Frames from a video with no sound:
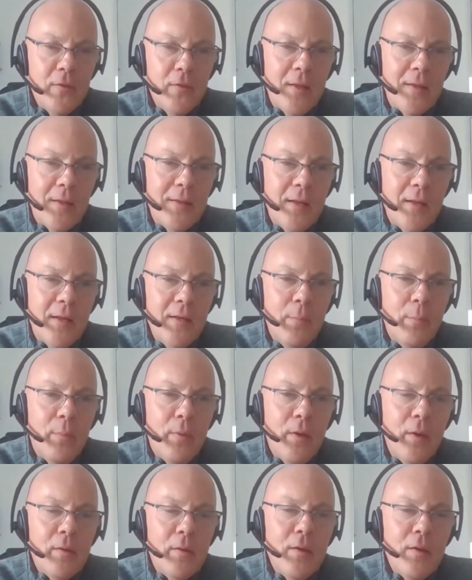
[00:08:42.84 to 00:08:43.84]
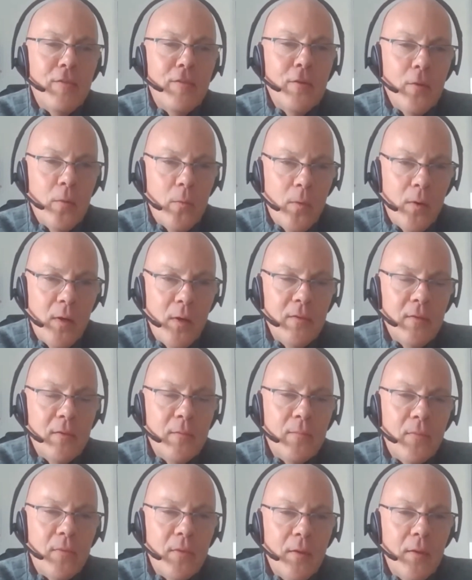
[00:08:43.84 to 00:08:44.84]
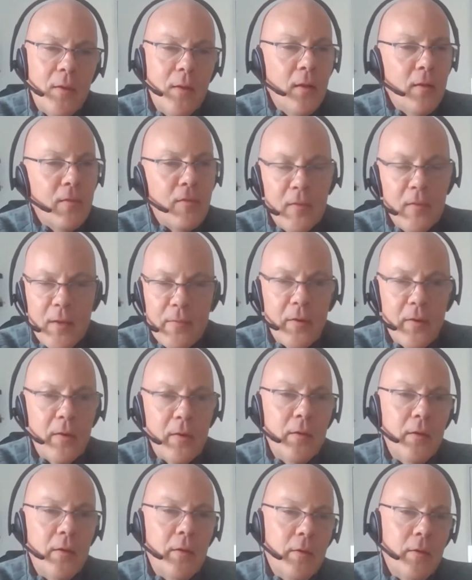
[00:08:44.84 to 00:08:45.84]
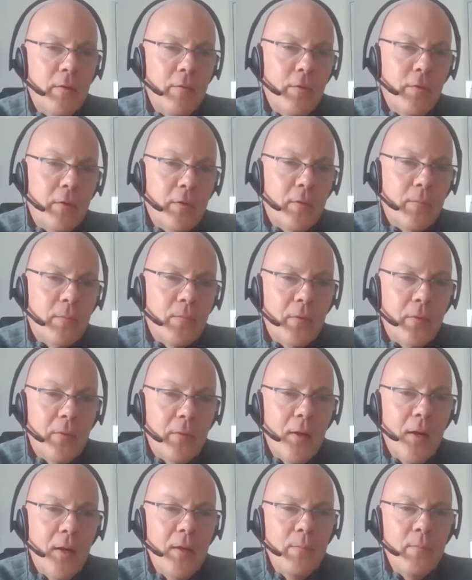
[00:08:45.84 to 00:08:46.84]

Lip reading: to that landing page as you want. It's never going to convert, right?